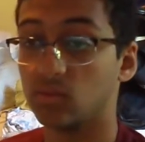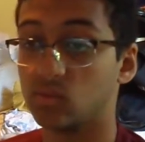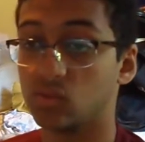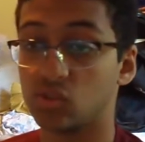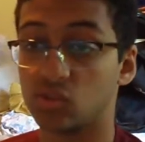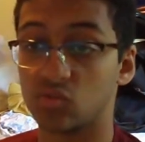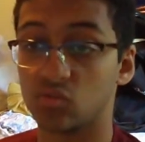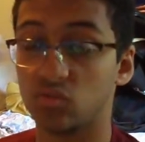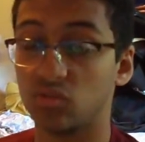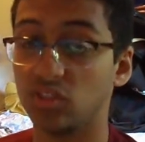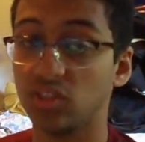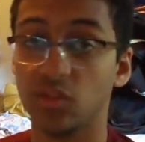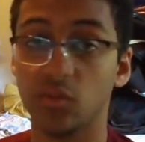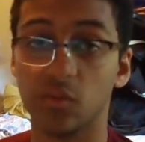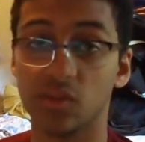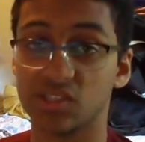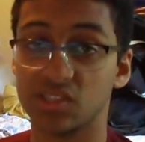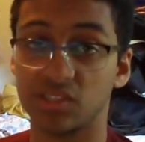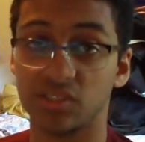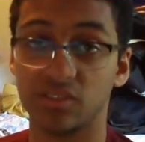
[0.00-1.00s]
just really
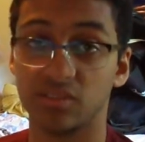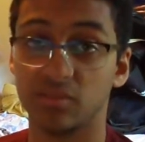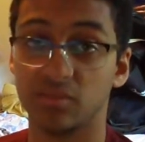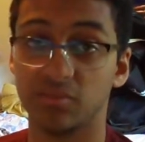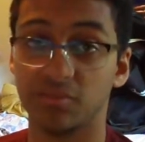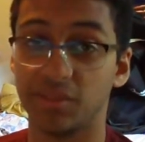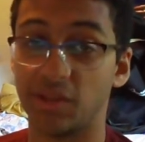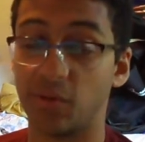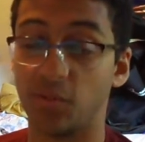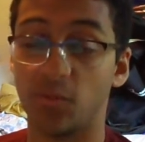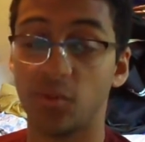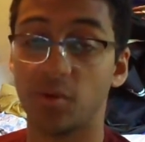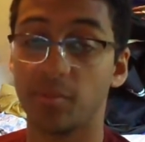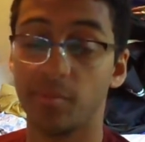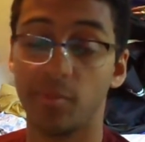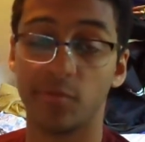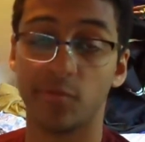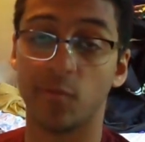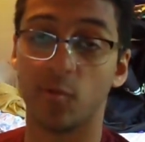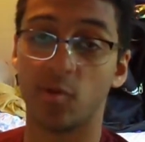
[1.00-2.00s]
wasn't. They
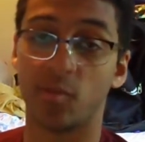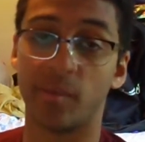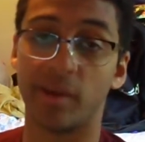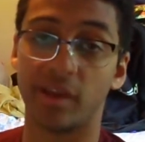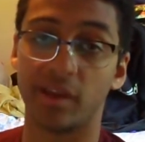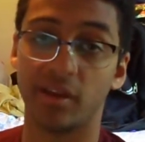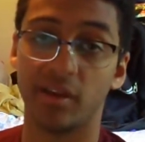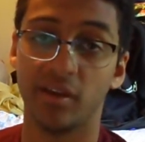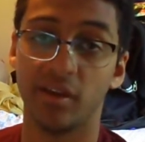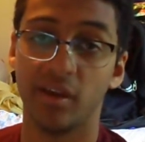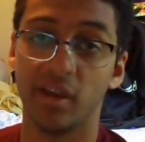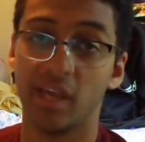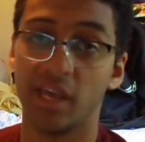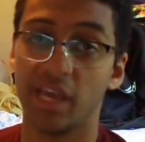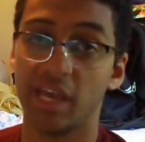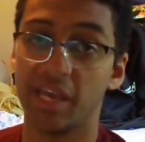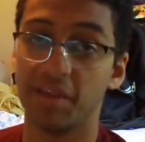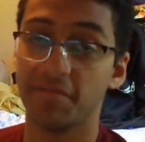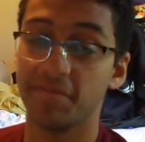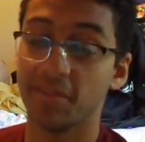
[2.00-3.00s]
weren't performing,
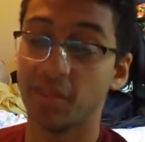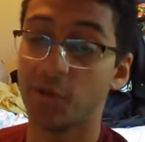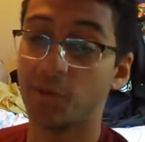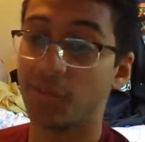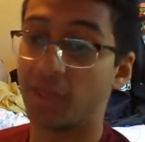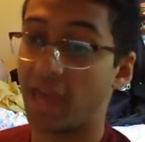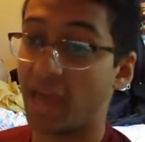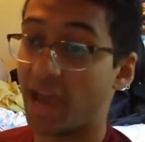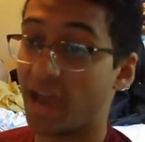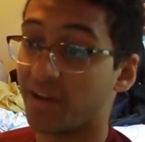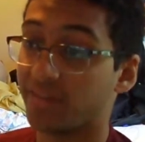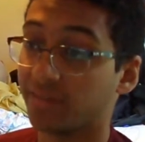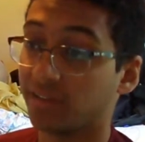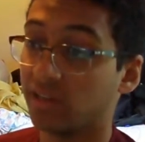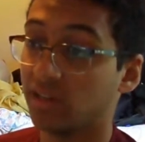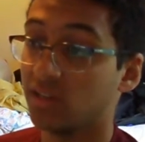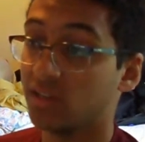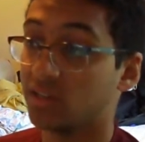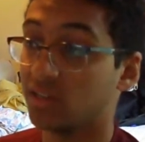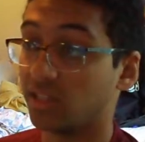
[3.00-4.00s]
even though they have
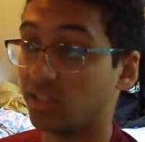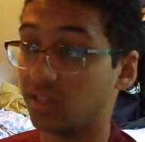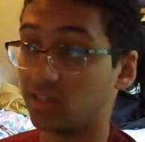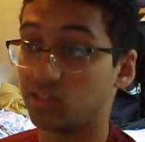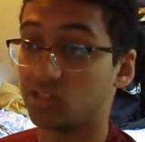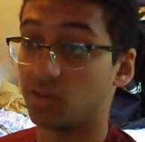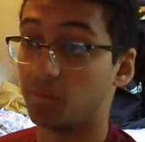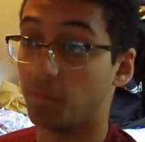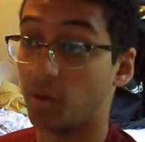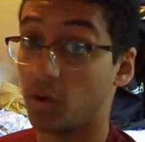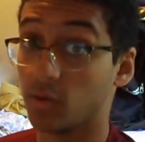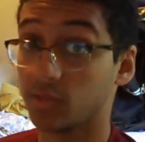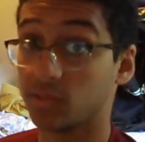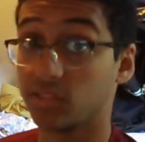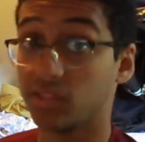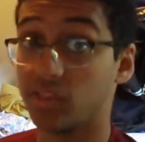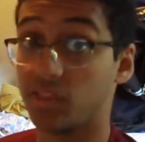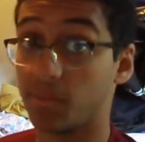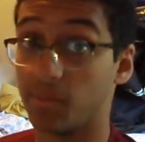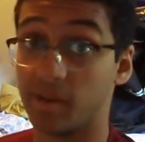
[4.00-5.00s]
like
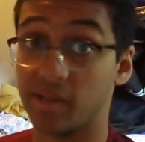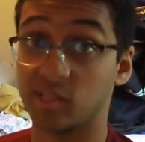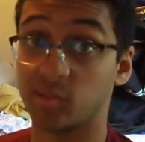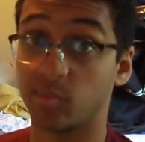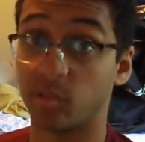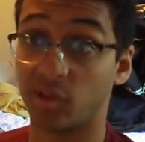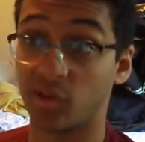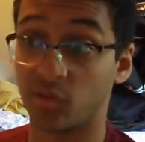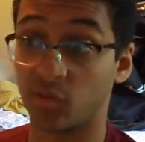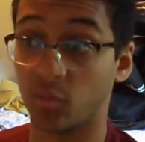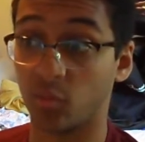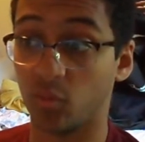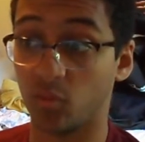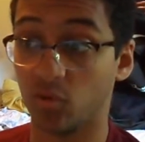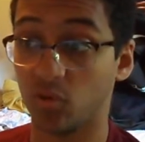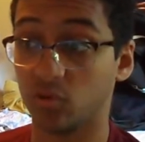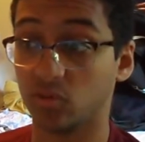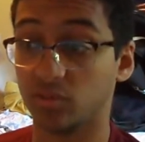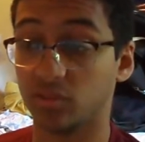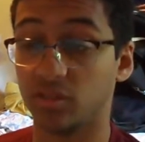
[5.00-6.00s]
supposedly the best player in the
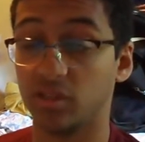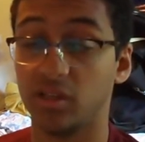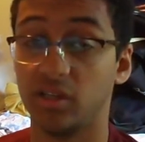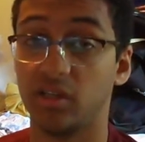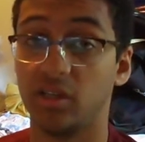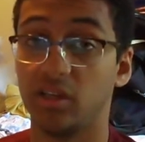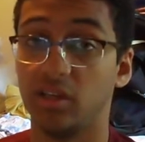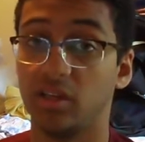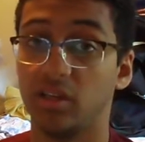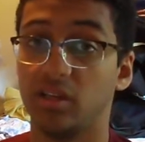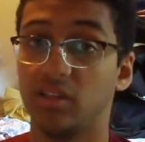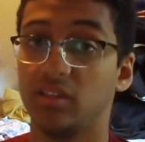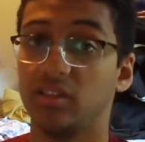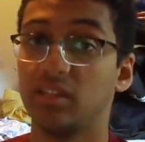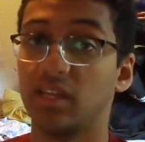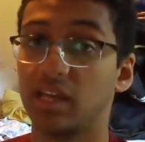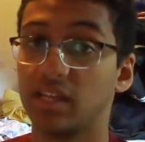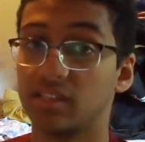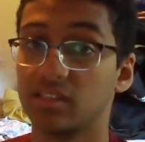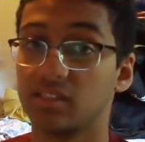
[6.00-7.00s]
world.
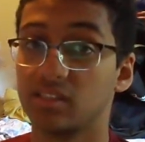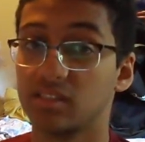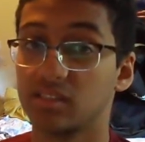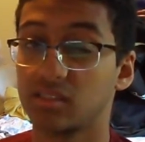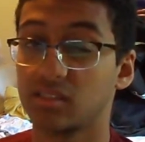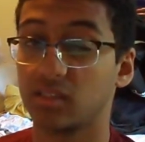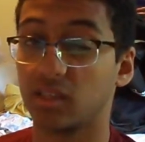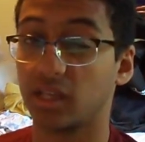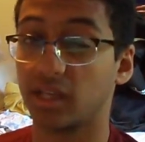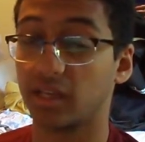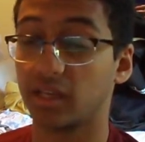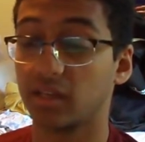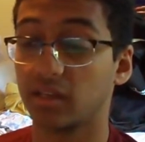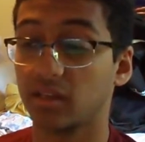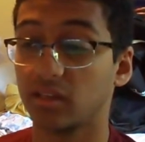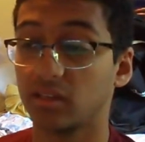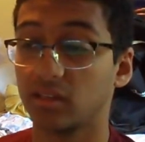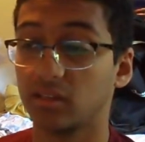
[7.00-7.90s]
That's like